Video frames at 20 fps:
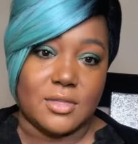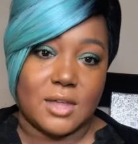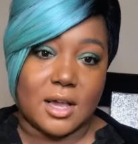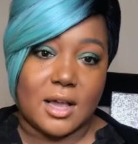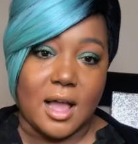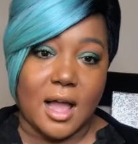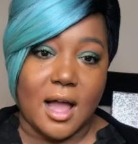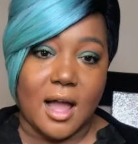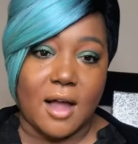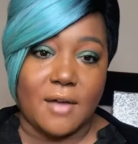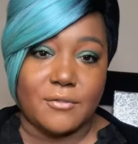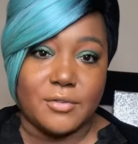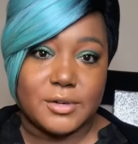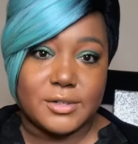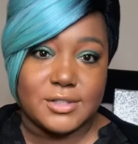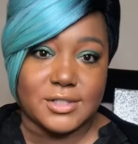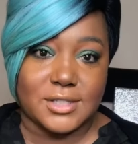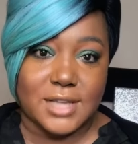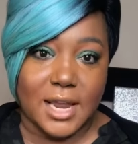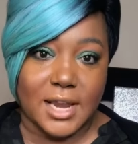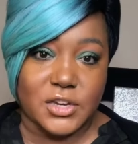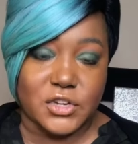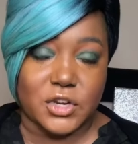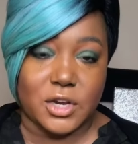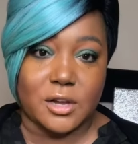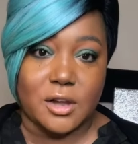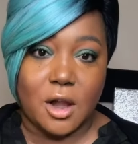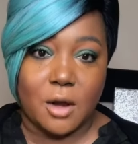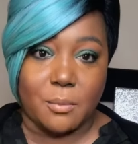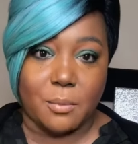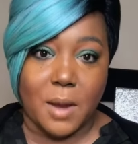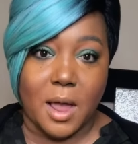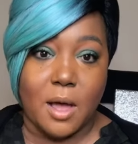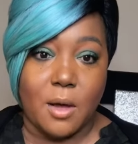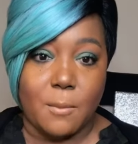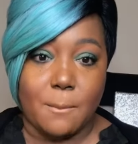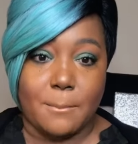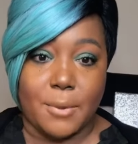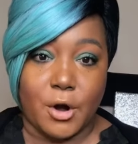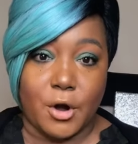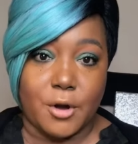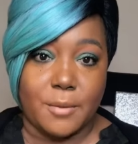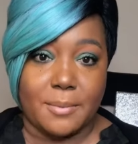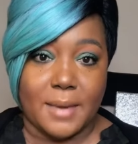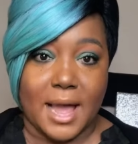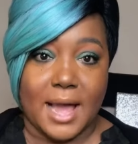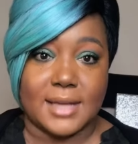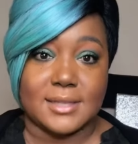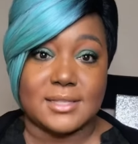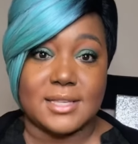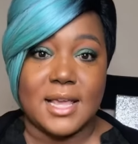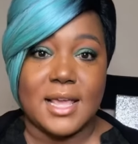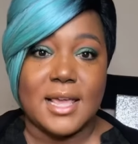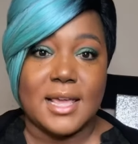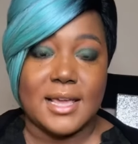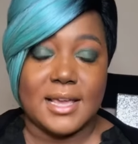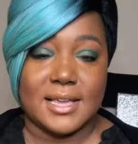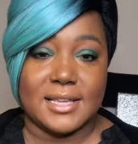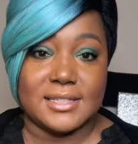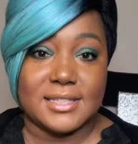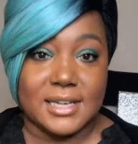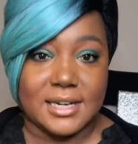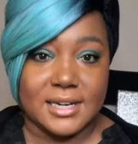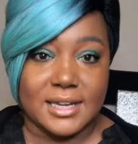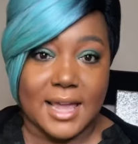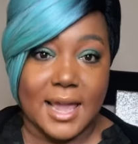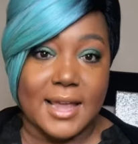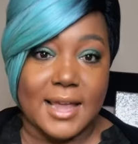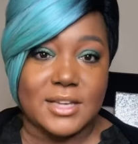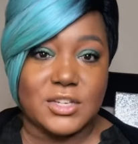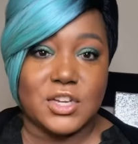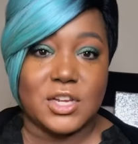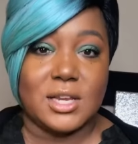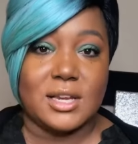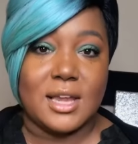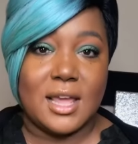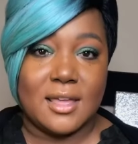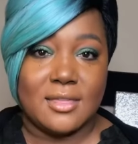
The conversation around Bird Box is engaging,